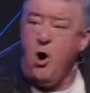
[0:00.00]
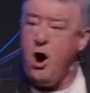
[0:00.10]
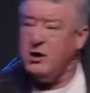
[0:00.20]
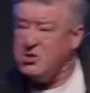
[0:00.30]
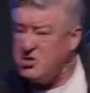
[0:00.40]

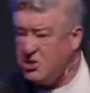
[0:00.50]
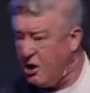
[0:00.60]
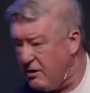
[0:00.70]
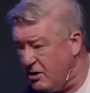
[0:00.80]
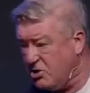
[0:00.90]
God is
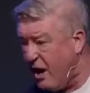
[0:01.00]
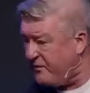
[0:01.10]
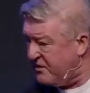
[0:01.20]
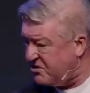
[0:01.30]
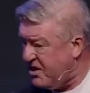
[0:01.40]
stirring
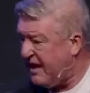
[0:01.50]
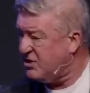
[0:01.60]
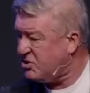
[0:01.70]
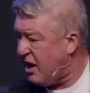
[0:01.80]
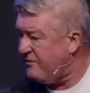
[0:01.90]
stuff and
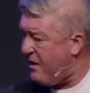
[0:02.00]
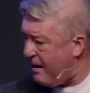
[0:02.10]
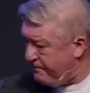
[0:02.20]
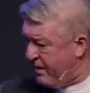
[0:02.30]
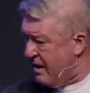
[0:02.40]
shaking stuff
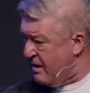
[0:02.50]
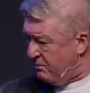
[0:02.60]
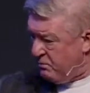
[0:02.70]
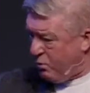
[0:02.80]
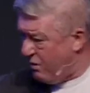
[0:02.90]
up
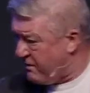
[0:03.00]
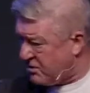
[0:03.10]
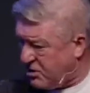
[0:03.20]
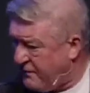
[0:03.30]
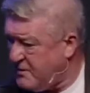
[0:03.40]

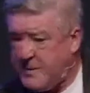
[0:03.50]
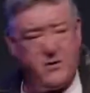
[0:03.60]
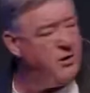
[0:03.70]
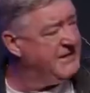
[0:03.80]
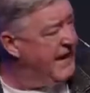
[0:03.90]
over stuff that's been
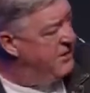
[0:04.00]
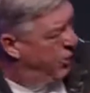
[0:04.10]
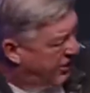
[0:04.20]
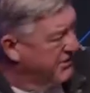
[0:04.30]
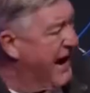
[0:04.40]
going on. Say,
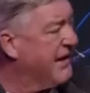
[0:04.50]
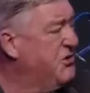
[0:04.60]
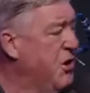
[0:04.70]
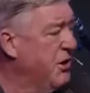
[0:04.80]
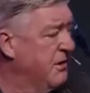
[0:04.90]
look at your
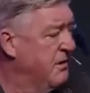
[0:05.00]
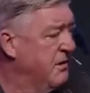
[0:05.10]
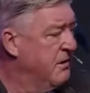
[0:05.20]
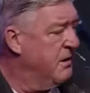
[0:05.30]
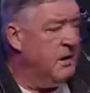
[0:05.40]
attitude.
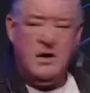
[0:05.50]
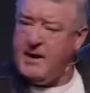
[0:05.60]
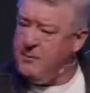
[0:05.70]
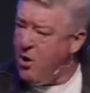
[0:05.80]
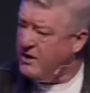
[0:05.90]

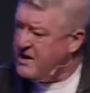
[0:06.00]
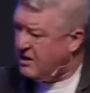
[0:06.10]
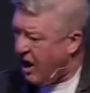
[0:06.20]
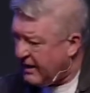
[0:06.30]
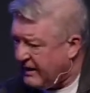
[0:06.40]
Come on, you
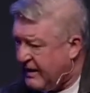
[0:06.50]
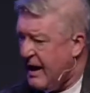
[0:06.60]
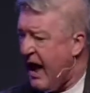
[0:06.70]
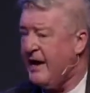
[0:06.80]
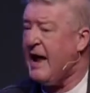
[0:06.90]
got to.
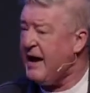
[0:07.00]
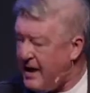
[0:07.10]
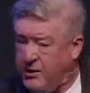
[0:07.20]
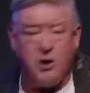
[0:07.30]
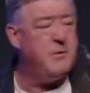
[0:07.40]
And
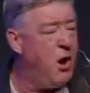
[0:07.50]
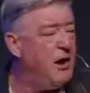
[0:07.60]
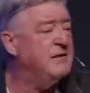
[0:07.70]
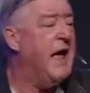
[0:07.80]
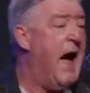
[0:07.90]
I'm going to be honest,